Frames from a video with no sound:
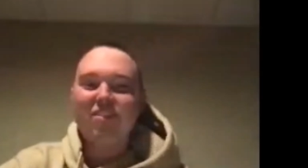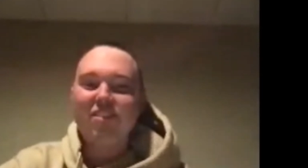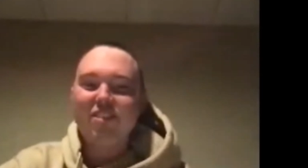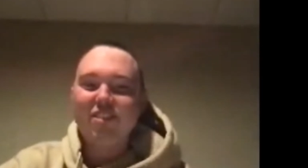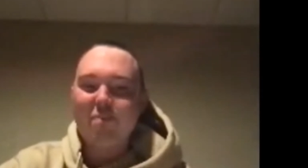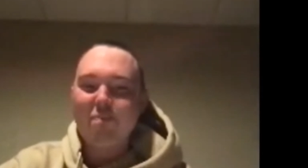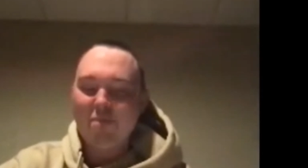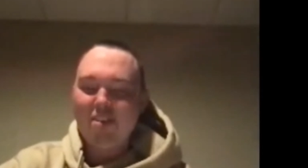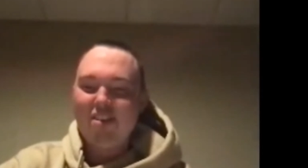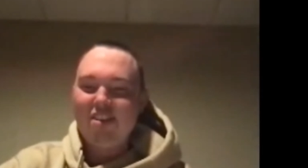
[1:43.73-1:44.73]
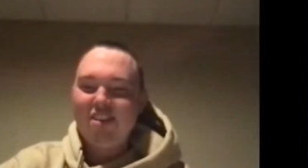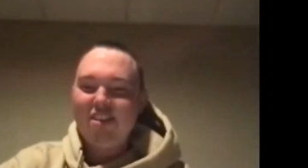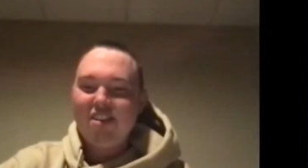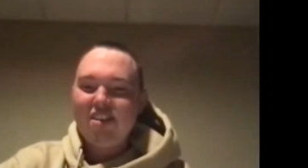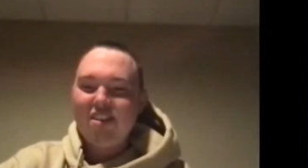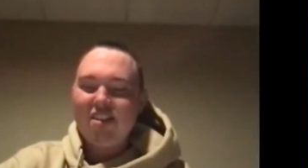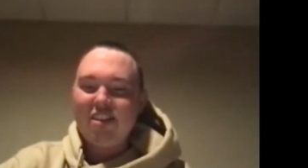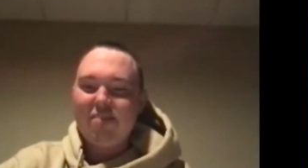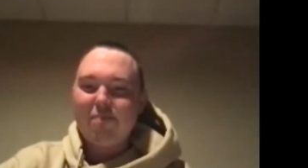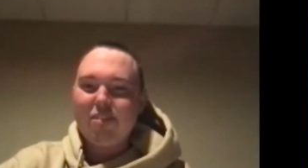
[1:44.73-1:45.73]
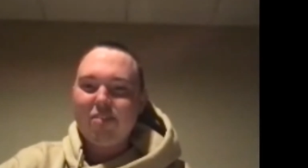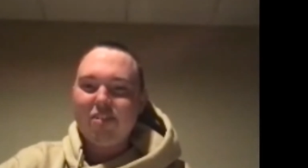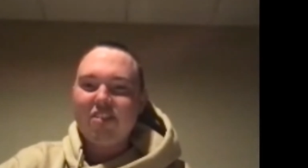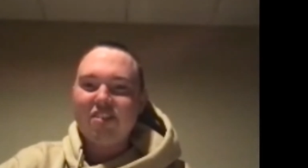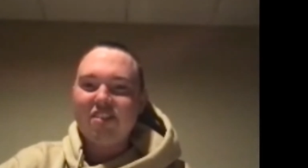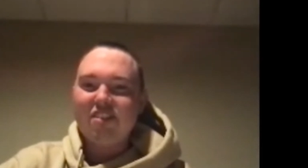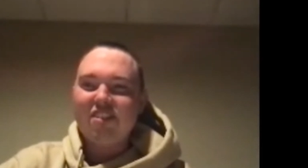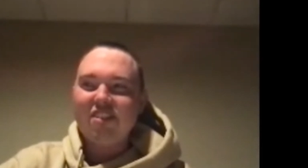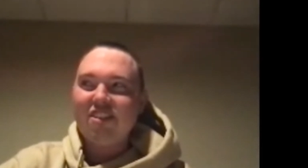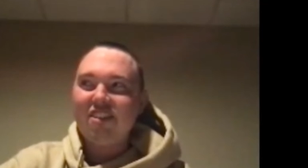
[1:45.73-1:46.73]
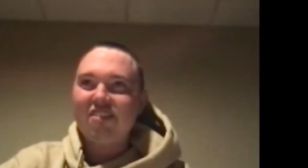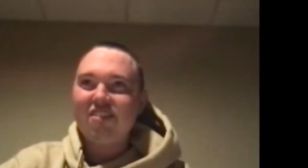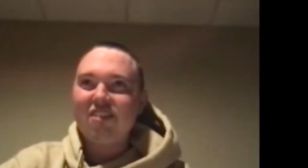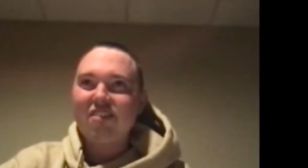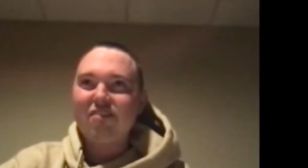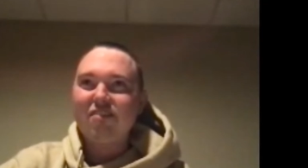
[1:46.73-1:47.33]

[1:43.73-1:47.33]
with like mental illness and all that stuff.